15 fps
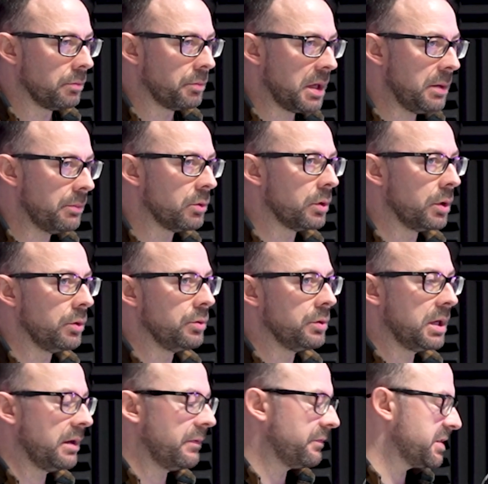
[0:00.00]
people who
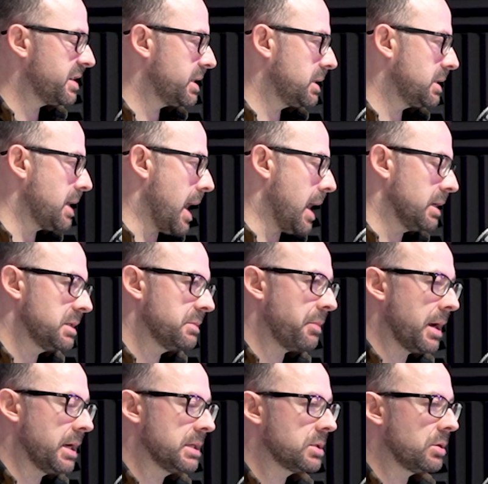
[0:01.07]
give stats
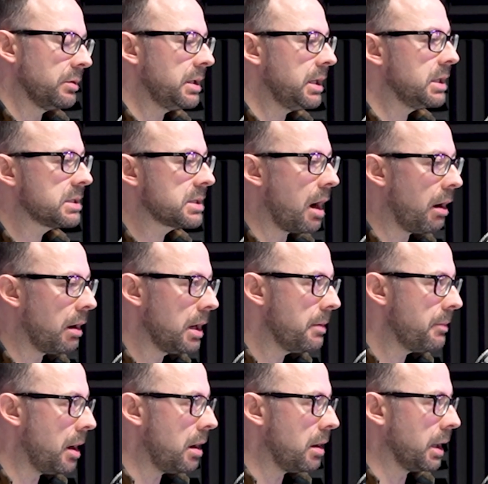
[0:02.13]
based on the entire
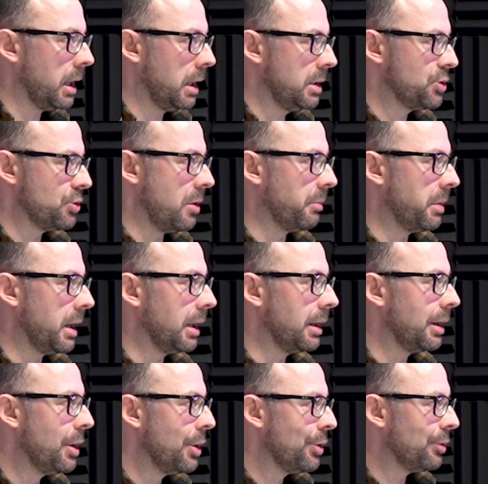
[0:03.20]
market
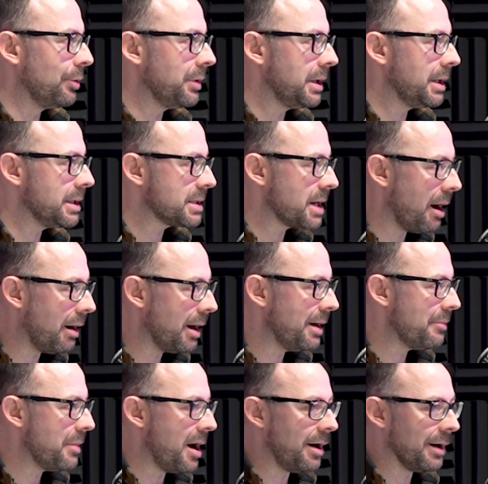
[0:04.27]
dropping or the entire
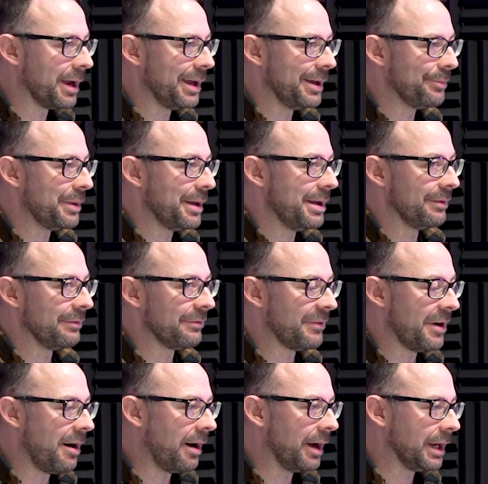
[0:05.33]
market being
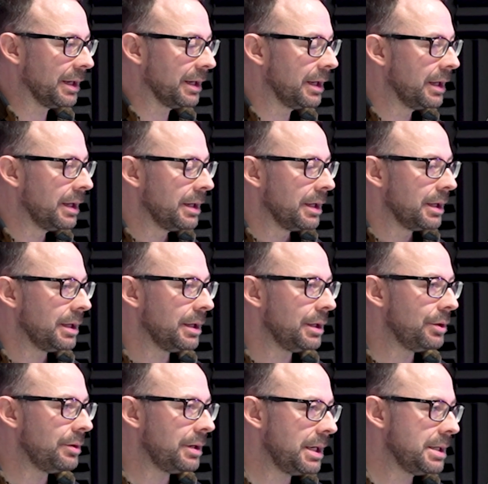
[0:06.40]
fine,
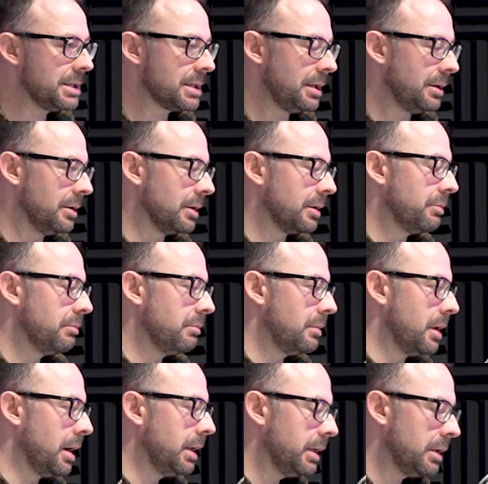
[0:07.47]
you need to look
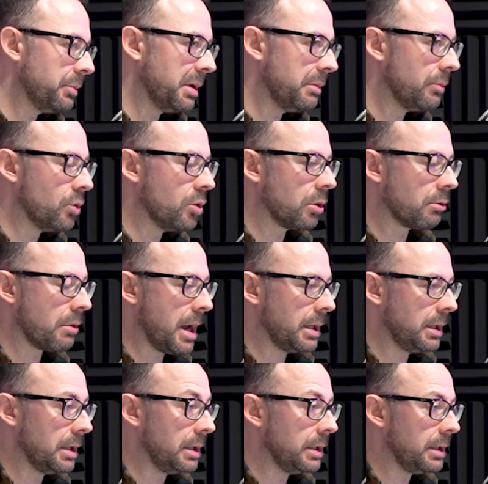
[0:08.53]
a little bit more
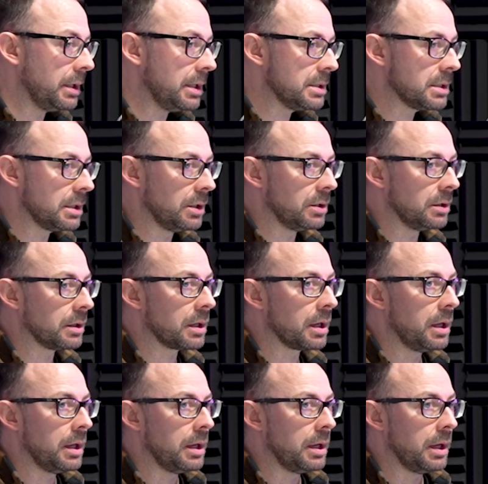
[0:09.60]
granular. You need to look
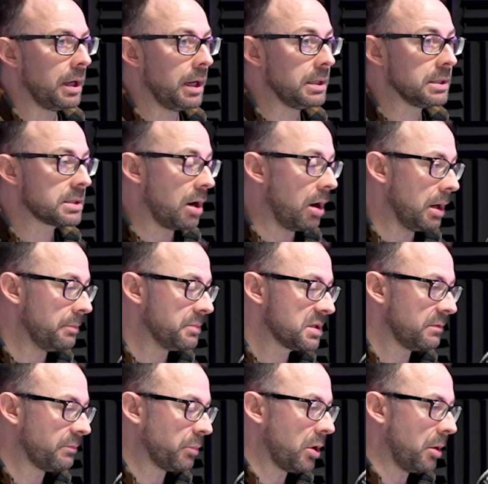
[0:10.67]
in types
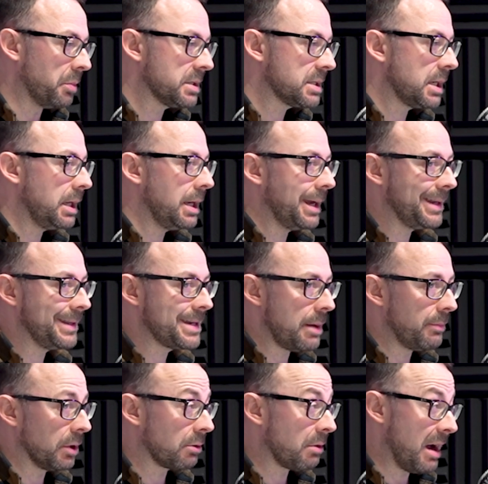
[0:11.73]
of property, in
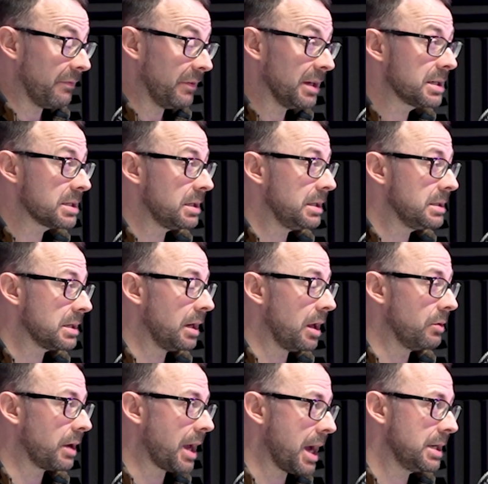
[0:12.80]
demographics and into
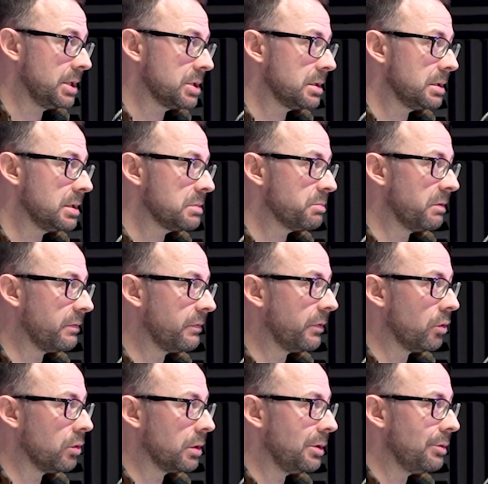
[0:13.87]
locations
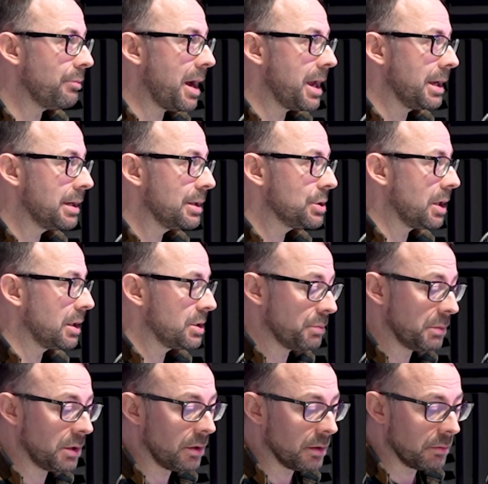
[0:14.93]
before you make a
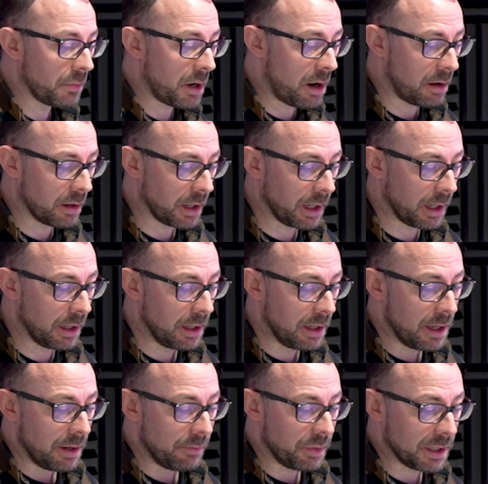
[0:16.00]
judgment on a market,
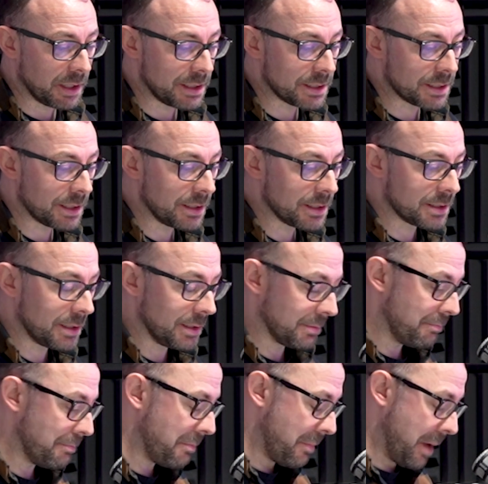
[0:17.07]
because there's
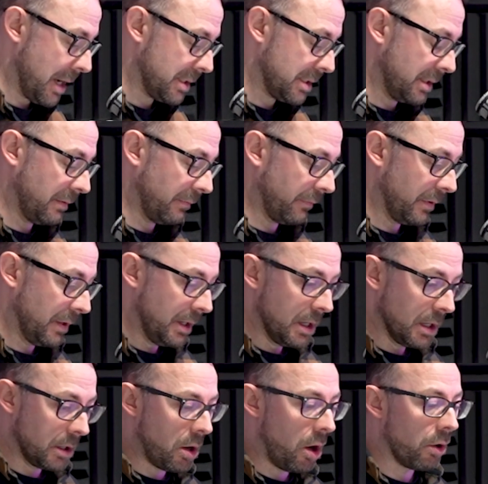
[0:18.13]
massive
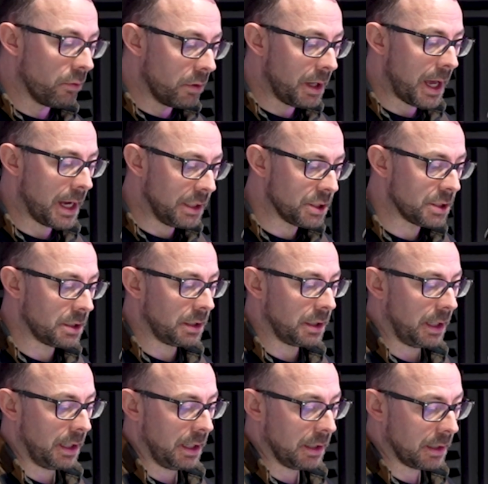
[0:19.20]
correlation
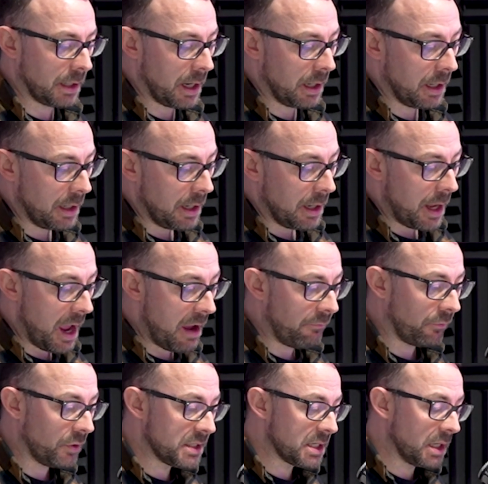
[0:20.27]
here that
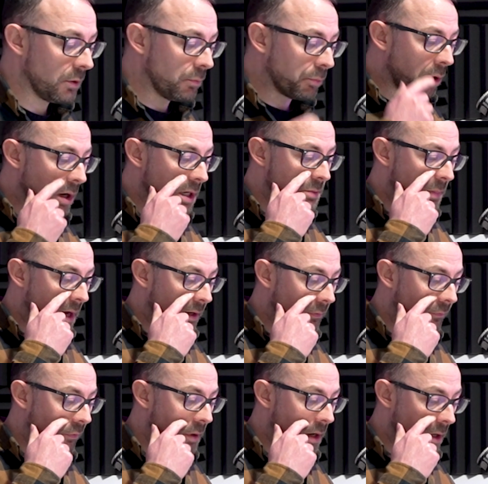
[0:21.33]
every single price
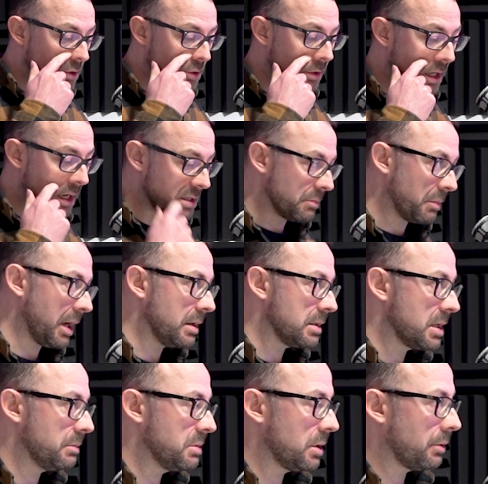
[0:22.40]
band from £100,000
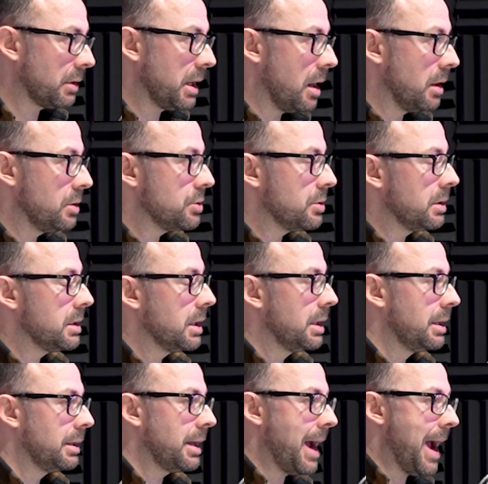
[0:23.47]
up to £300,000,
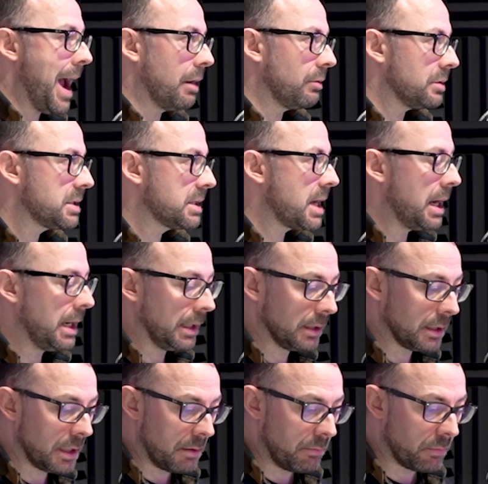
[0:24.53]
they're outselling
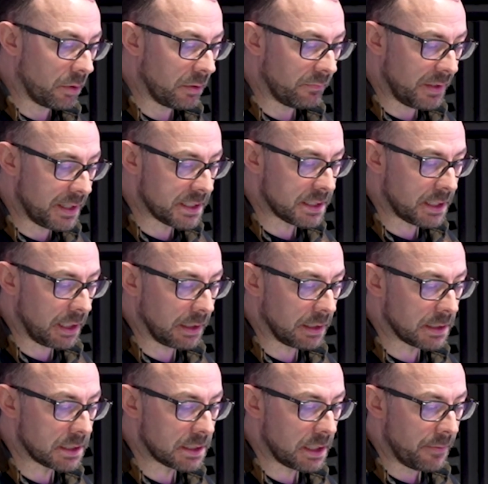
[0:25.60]
the number of
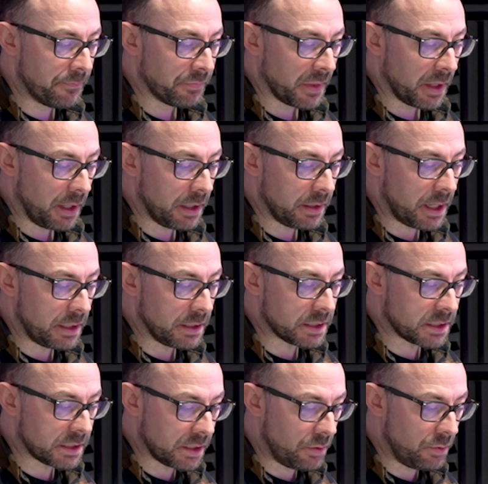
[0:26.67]
listings. And then as
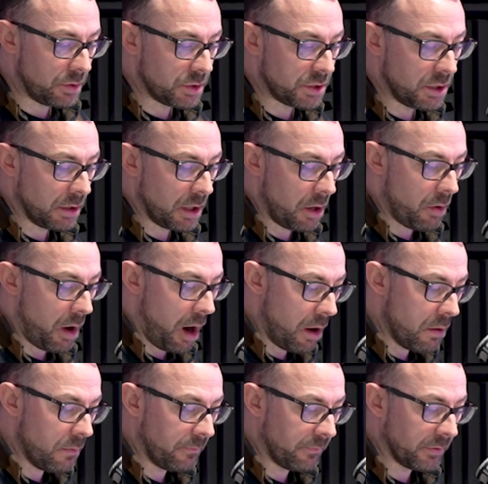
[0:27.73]
soon as you go
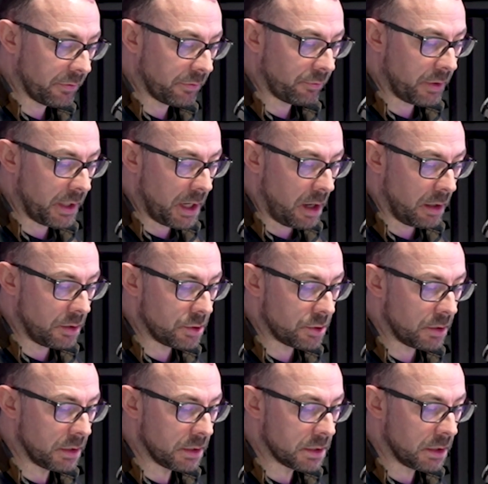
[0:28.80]
over
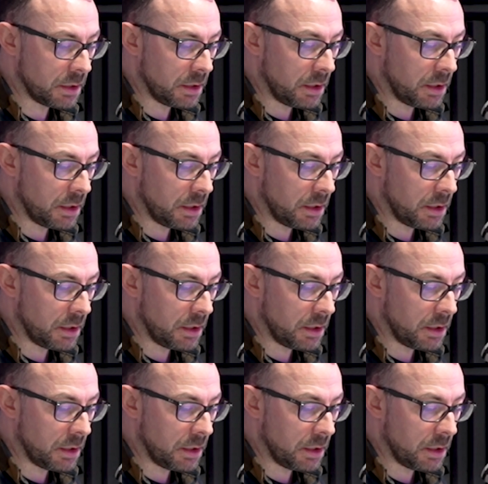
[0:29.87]
£300,000,